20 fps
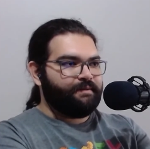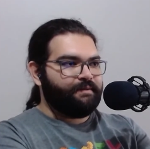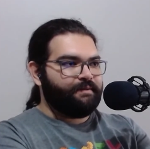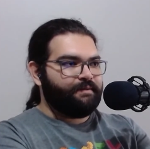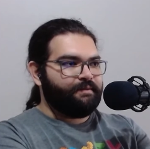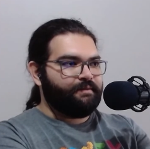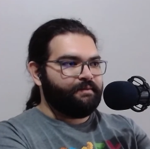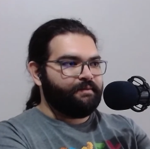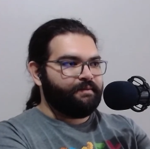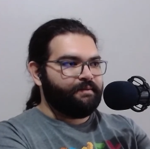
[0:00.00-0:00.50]

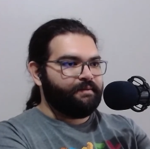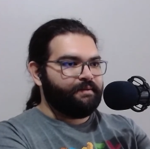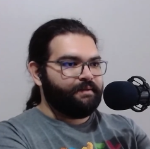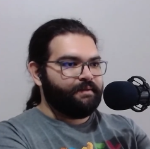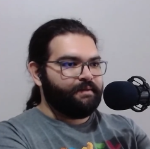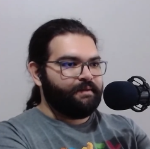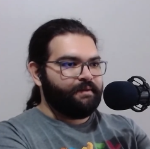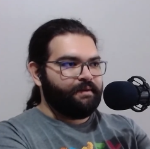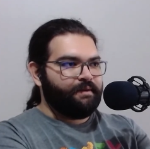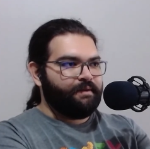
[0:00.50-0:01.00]

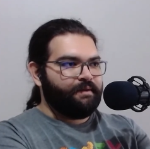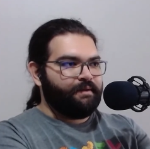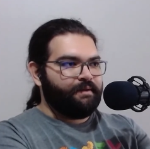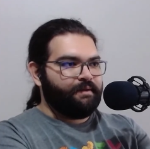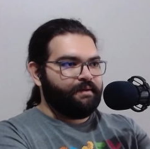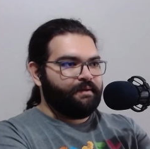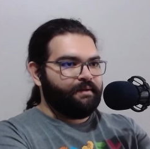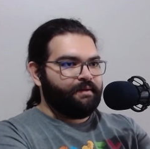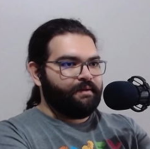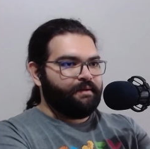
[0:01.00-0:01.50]

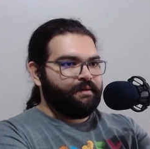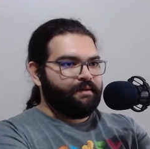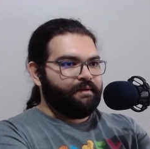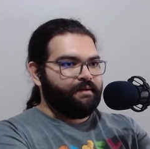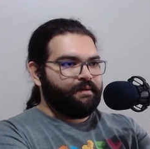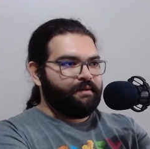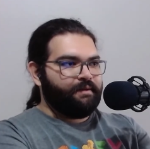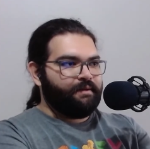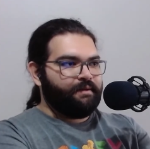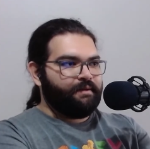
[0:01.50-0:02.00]

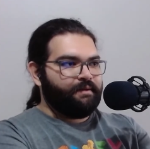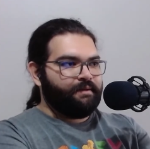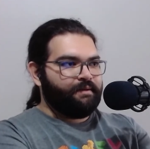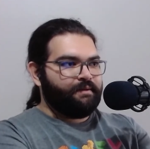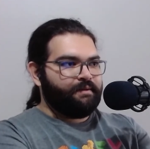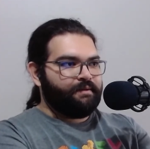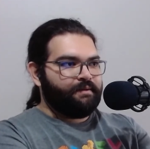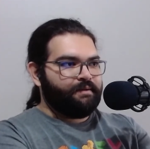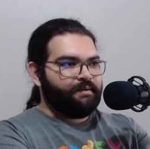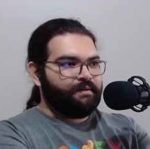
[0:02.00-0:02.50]
(silence)